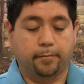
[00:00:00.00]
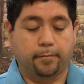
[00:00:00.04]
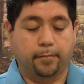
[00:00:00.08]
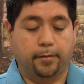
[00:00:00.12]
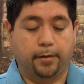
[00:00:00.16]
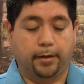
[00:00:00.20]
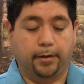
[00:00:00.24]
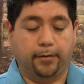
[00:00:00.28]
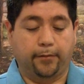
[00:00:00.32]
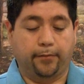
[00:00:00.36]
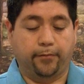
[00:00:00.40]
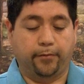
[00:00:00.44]

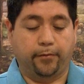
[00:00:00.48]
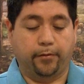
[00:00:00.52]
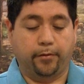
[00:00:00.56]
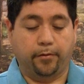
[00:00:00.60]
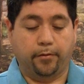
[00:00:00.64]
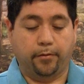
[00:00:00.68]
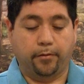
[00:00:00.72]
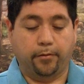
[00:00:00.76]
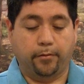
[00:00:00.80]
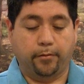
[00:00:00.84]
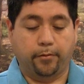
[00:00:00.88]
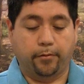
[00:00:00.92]
If
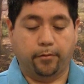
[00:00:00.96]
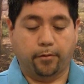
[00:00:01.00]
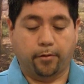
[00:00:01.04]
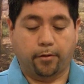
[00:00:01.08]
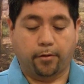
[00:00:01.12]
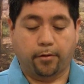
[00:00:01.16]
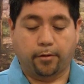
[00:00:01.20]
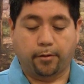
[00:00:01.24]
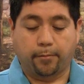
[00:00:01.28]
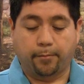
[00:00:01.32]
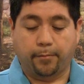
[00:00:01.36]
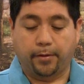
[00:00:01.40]
you are
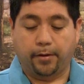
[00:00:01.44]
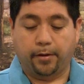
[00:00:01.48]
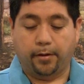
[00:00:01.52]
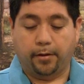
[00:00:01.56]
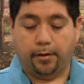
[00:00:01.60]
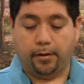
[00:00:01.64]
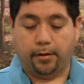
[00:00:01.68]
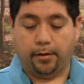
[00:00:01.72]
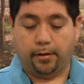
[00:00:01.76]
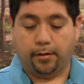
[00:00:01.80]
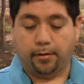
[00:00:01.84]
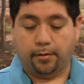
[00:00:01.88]
going to
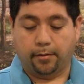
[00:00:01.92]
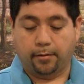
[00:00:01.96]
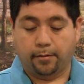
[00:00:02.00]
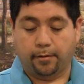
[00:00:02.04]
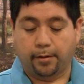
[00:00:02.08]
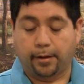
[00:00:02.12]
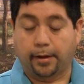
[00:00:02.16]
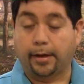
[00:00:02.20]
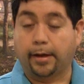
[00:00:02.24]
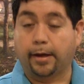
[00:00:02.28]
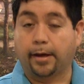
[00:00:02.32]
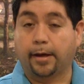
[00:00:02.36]
be,
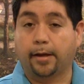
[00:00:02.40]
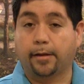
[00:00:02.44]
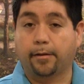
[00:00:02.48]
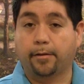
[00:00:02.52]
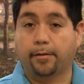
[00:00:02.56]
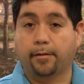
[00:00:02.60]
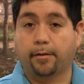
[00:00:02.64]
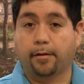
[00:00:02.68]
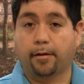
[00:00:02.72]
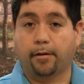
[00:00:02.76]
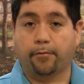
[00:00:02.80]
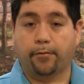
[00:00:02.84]

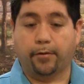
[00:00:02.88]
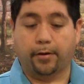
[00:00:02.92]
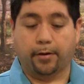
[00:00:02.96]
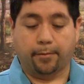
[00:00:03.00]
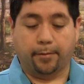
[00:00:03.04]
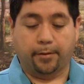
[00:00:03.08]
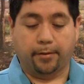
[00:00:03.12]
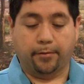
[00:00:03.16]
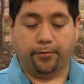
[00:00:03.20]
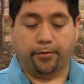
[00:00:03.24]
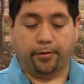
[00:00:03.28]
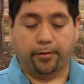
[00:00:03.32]
again, I'll
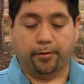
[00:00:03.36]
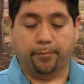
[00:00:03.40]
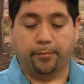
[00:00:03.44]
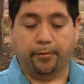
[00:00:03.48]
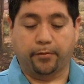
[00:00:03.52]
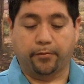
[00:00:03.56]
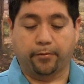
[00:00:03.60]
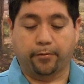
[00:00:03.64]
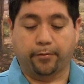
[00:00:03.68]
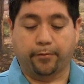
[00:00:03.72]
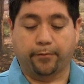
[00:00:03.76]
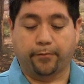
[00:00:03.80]
recommend if you're going to be
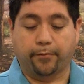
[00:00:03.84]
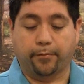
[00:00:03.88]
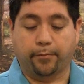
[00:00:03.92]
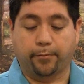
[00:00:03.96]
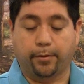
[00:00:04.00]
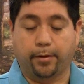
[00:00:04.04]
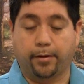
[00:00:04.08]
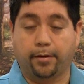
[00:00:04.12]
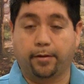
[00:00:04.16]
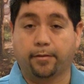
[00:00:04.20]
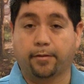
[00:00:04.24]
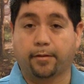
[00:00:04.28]
shooting for
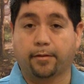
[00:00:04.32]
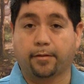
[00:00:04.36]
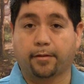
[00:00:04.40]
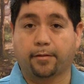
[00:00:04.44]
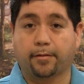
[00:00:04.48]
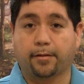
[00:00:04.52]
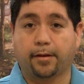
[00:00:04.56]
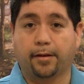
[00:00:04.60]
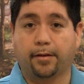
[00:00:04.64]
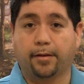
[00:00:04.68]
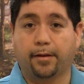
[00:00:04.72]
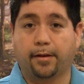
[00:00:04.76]
weddings and
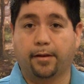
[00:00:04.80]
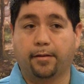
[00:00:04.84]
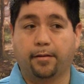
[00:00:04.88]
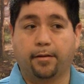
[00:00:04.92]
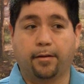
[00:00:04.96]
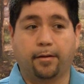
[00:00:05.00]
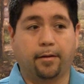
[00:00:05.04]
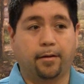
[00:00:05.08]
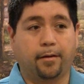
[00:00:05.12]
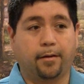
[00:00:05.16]
things like that,